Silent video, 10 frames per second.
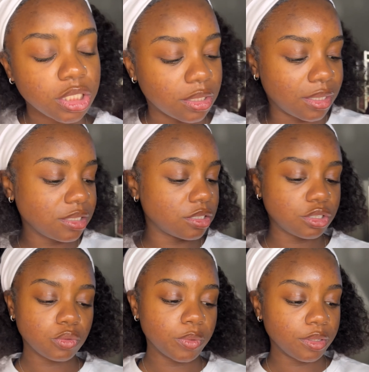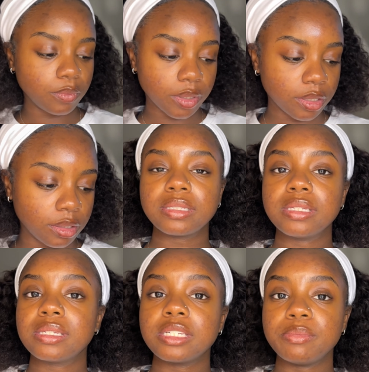That's such a weird word.
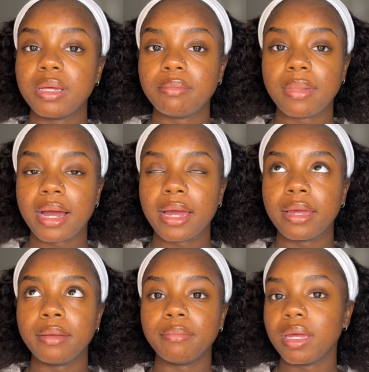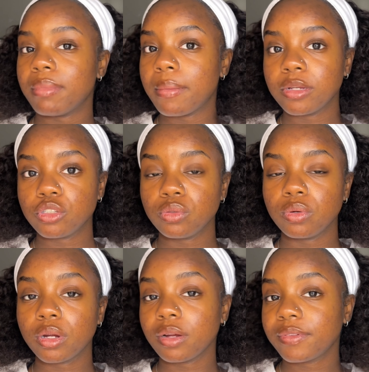This has been my Made by Mitchell
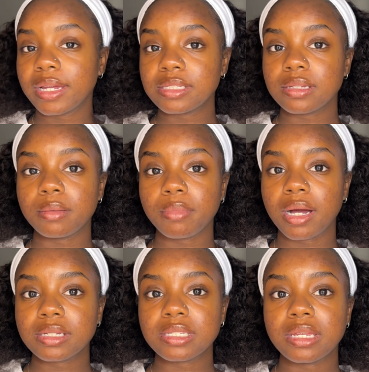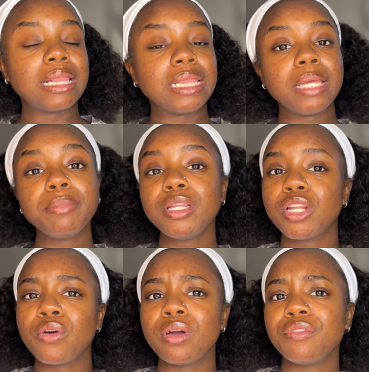curve case unboxing. Let me
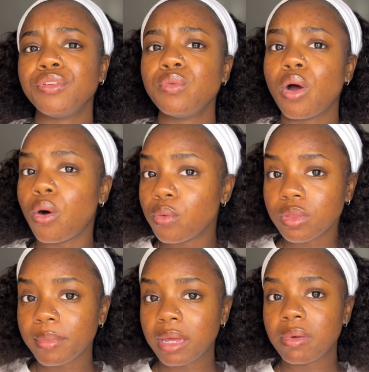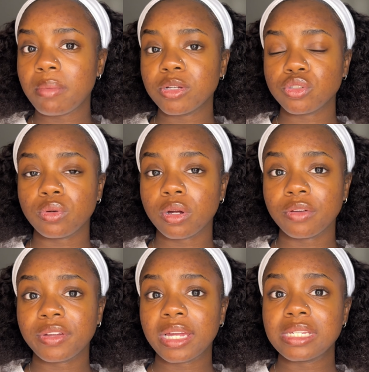know if you own the Made by Mitchell
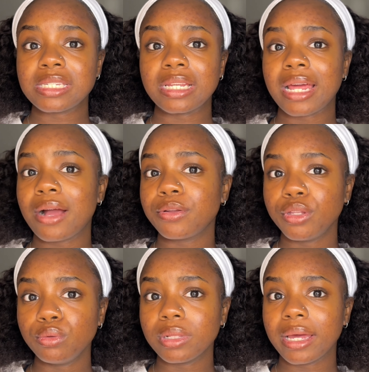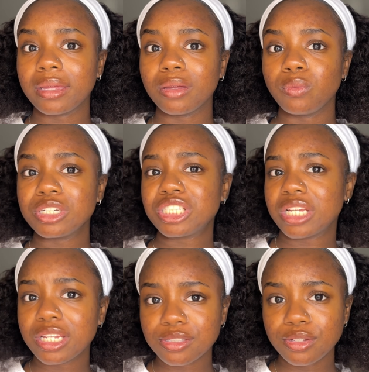curve case and how do you like it? What
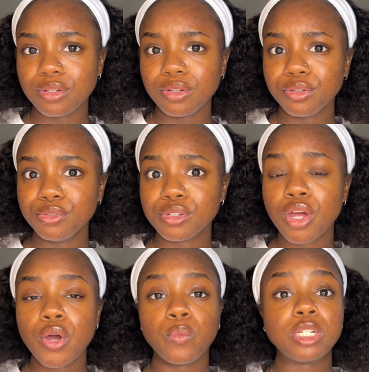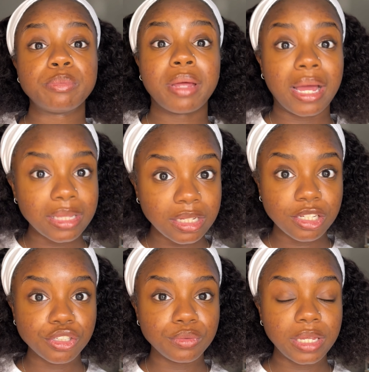shades do you use? Which palette
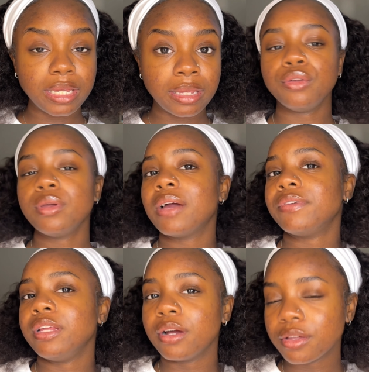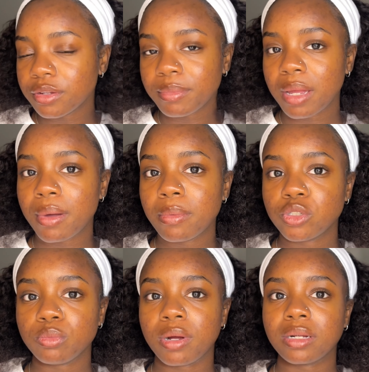did you get? Do you have any other Made by
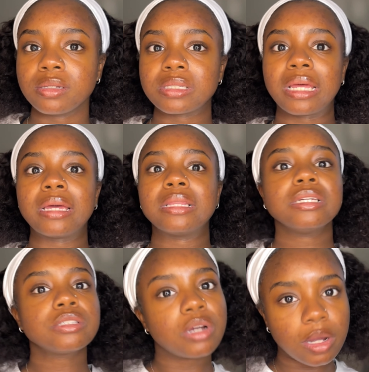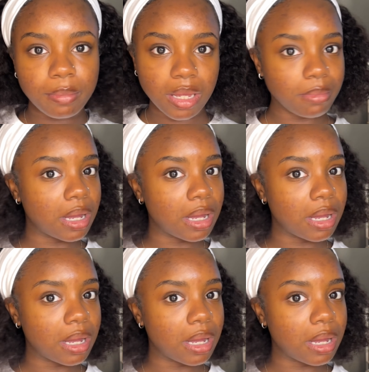Mitchell products? Like, let's talk Made by